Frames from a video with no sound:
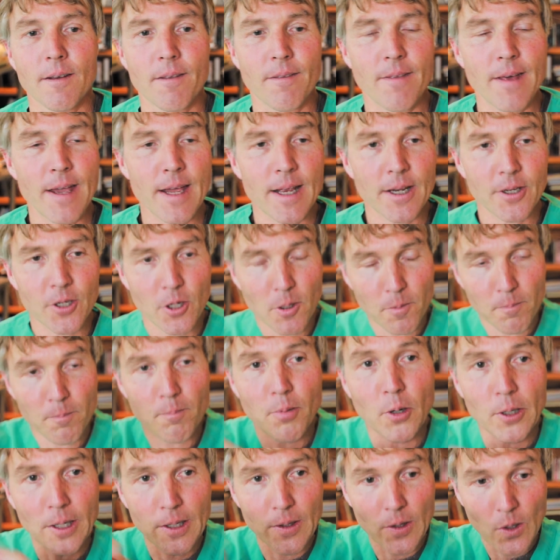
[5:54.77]
Then you're
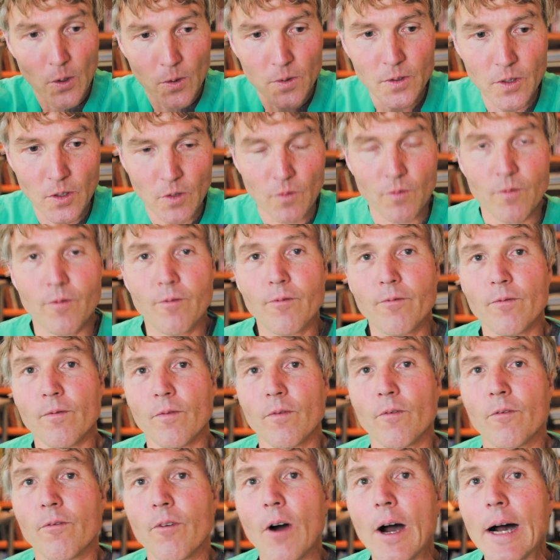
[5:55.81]
putting those, you
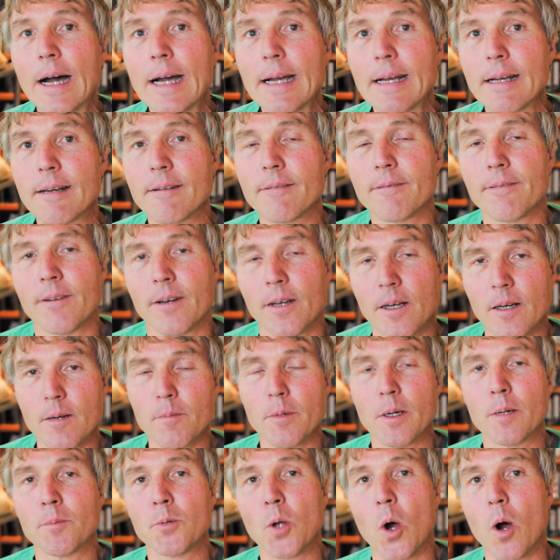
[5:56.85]
know, five
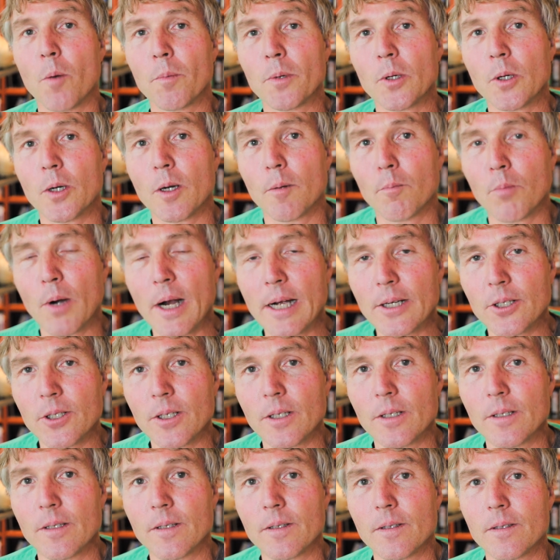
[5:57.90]
abdominal
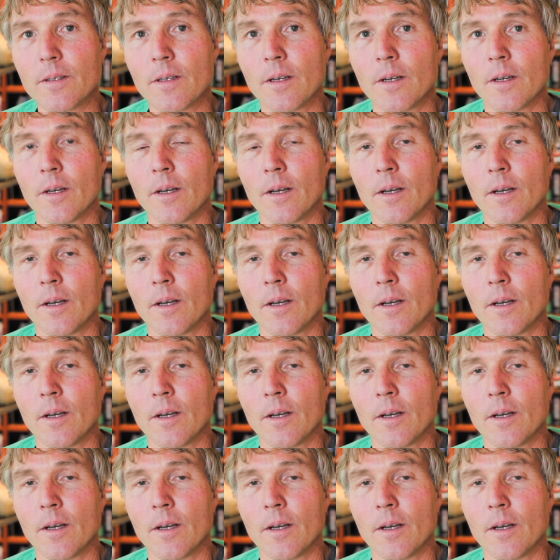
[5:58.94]
compressions